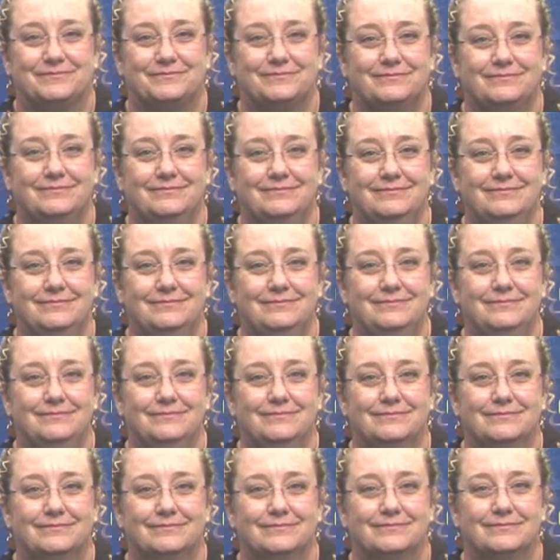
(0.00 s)

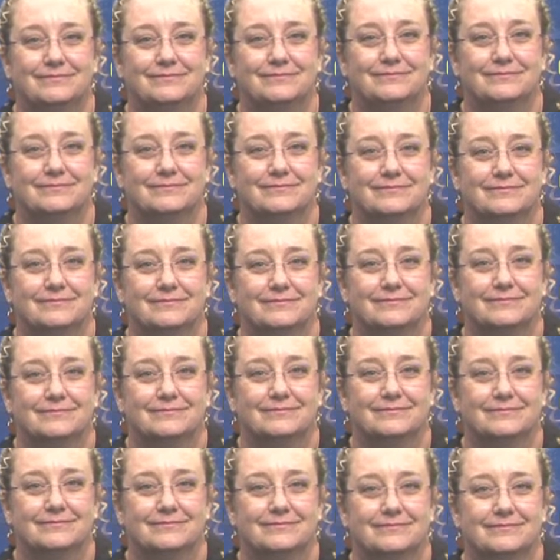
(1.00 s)

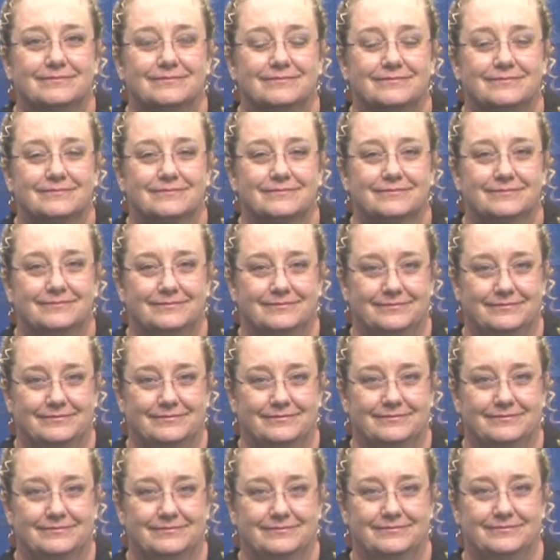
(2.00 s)

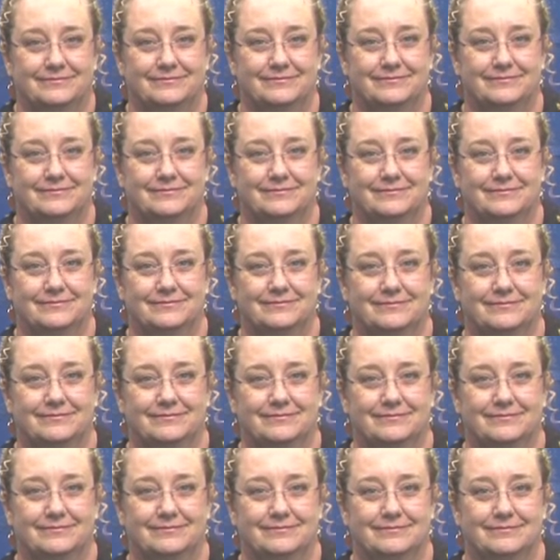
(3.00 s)

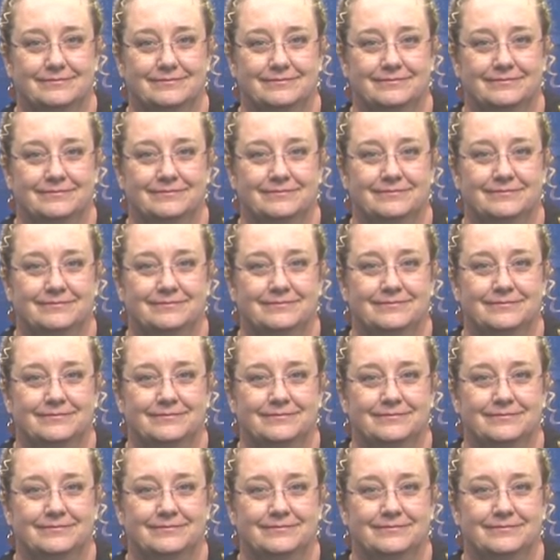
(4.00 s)
(not speaking)